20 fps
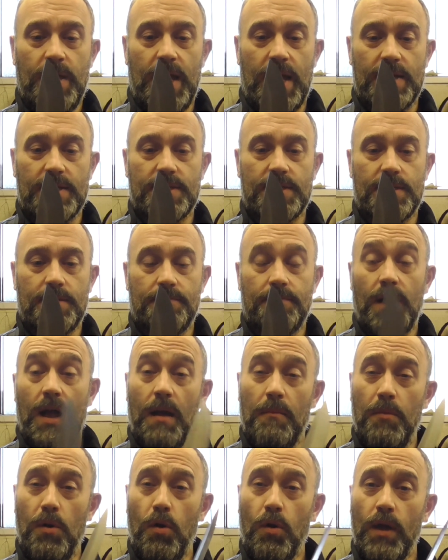Yes,
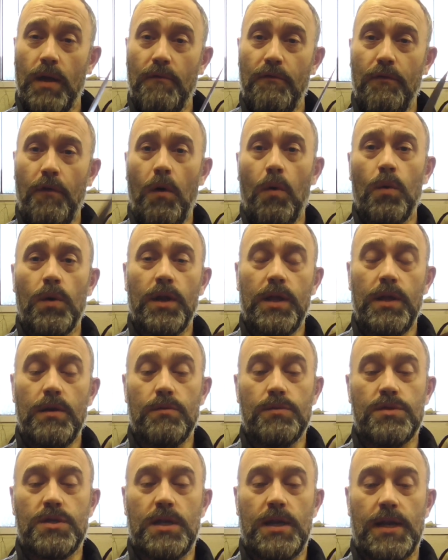I'm looking forward to
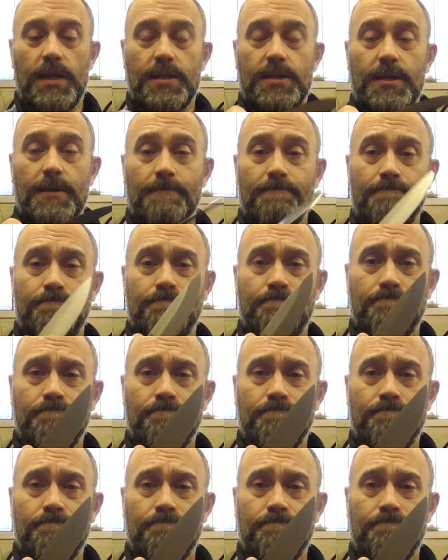using it.